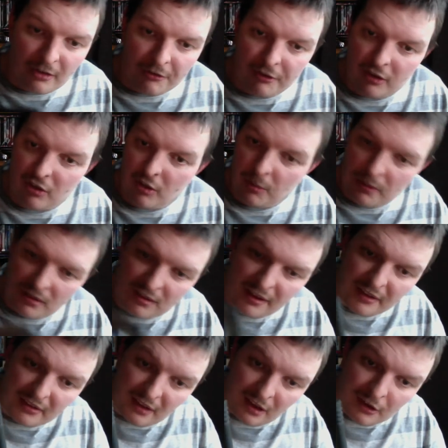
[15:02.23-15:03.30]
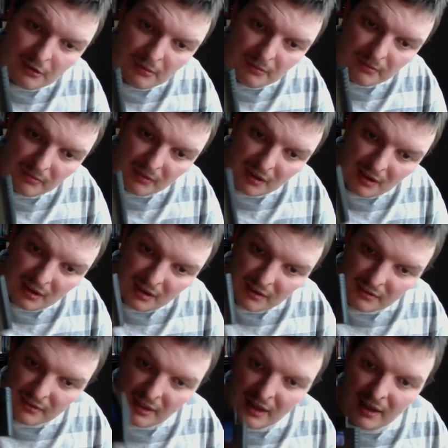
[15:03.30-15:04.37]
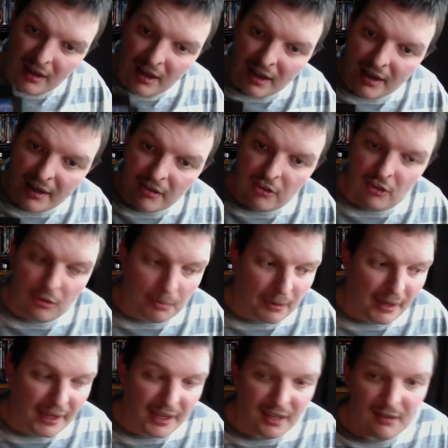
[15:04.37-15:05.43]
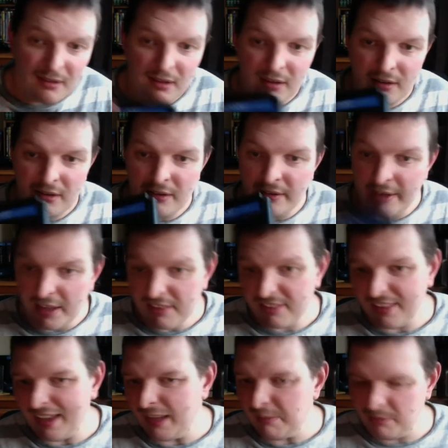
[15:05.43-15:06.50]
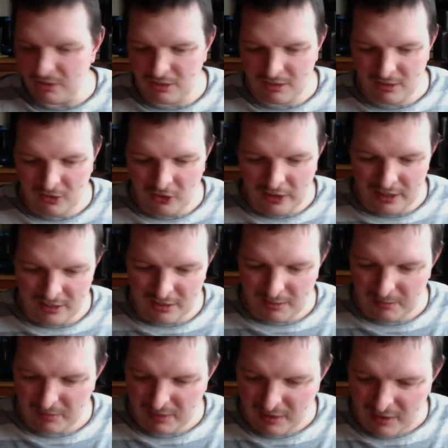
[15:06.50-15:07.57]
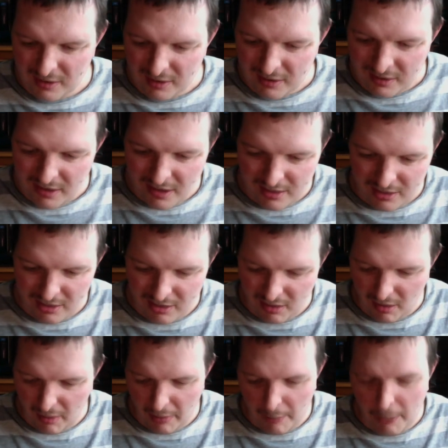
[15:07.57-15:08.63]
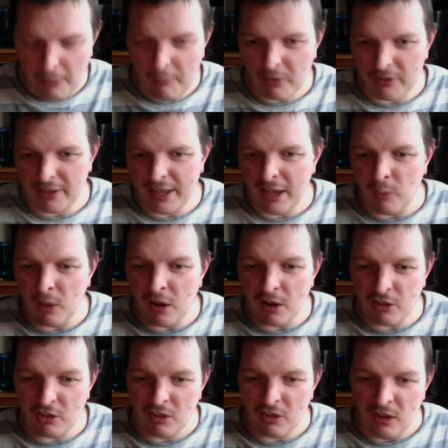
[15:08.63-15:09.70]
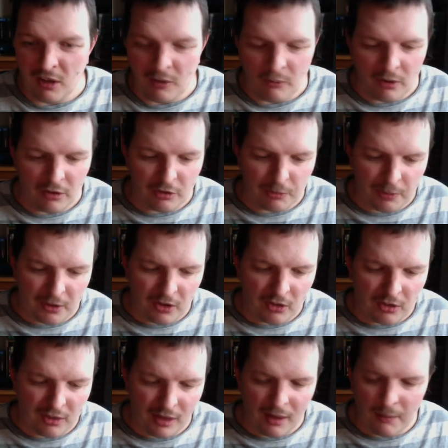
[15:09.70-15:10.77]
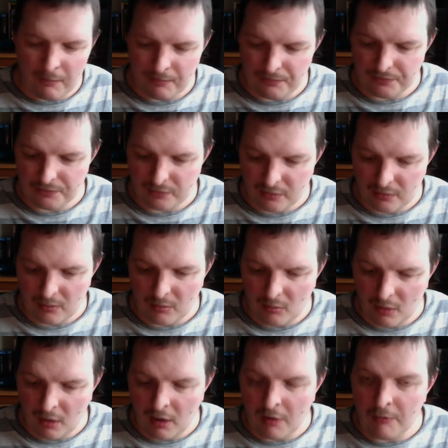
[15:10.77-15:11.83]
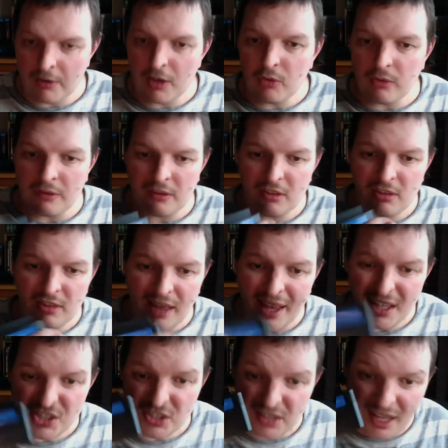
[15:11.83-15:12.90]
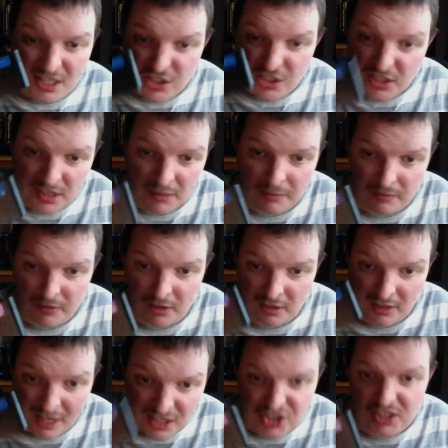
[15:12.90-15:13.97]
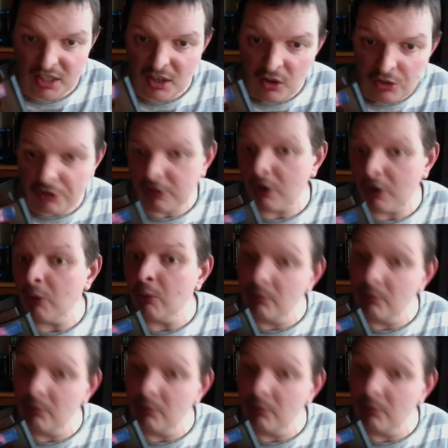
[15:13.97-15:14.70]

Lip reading: your Super Nintendo that allows you to play NES games on it. Yes, you're probably wondering how it works. Well, it's because with this one, this is actually a console